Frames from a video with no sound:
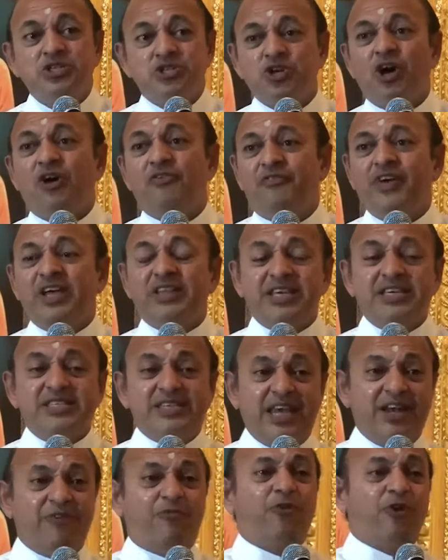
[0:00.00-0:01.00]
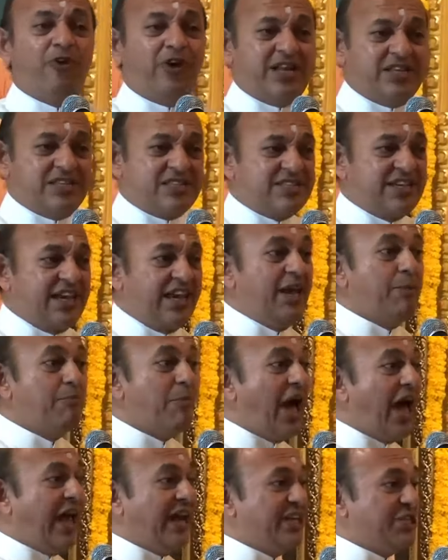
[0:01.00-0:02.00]
So with his influence, he
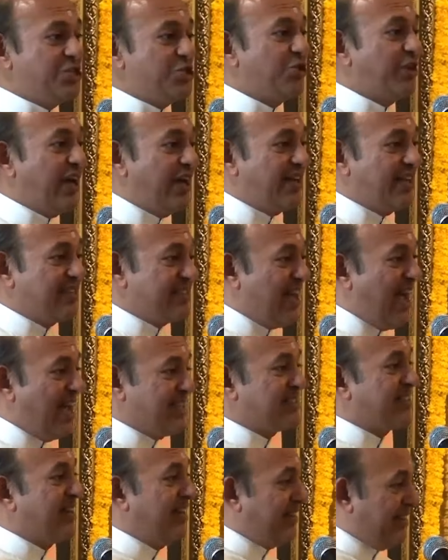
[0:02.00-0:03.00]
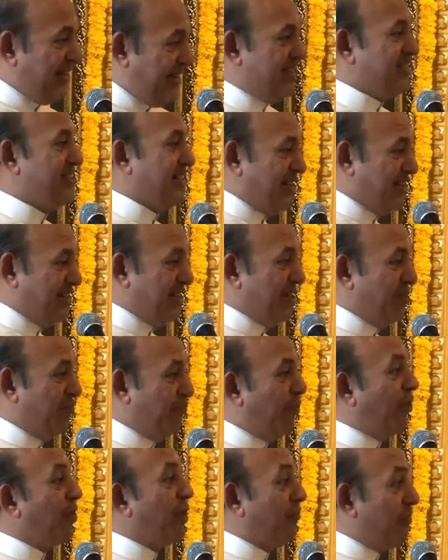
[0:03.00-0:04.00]
managed to get a Sanskrit teacher
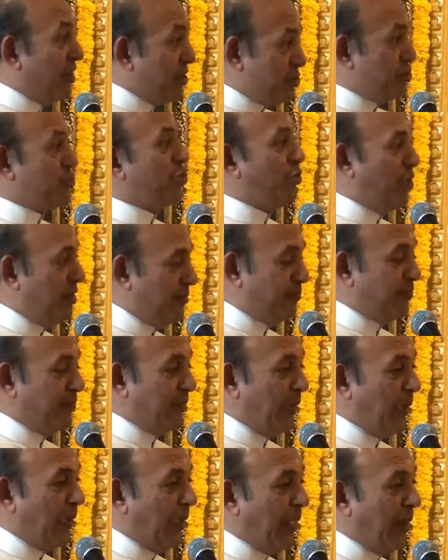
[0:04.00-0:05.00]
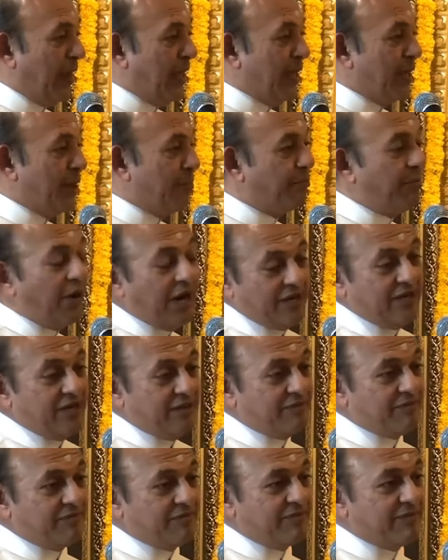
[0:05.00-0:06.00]
for our school.
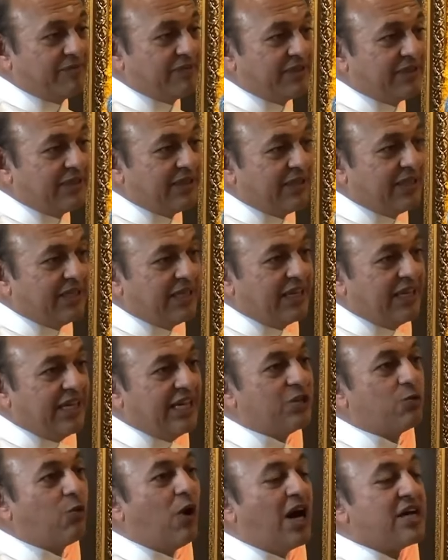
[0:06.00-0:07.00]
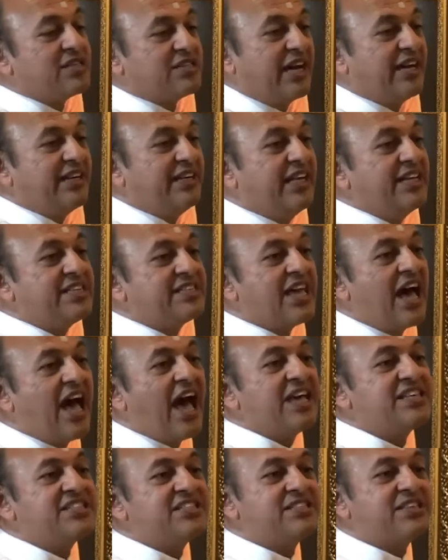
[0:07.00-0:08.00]
But it was a
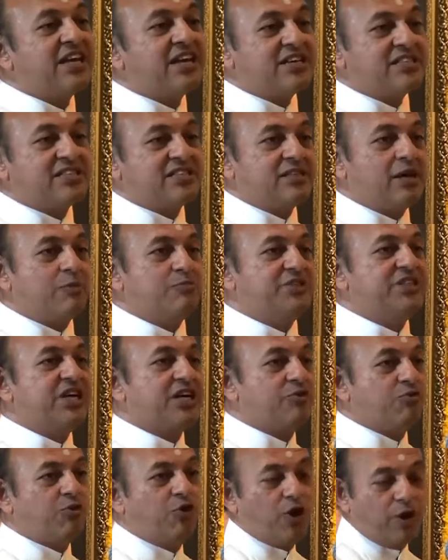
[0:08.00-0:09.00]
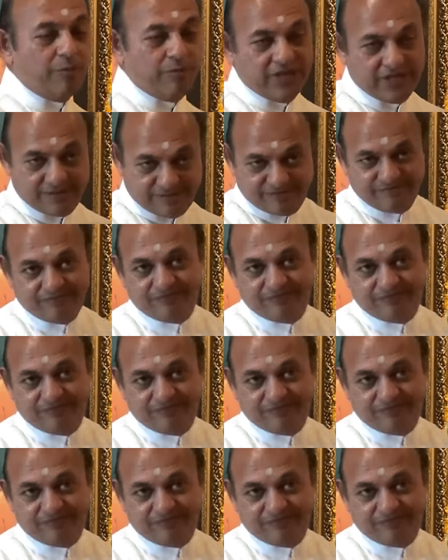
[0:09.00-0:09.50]
disastrous subject for me.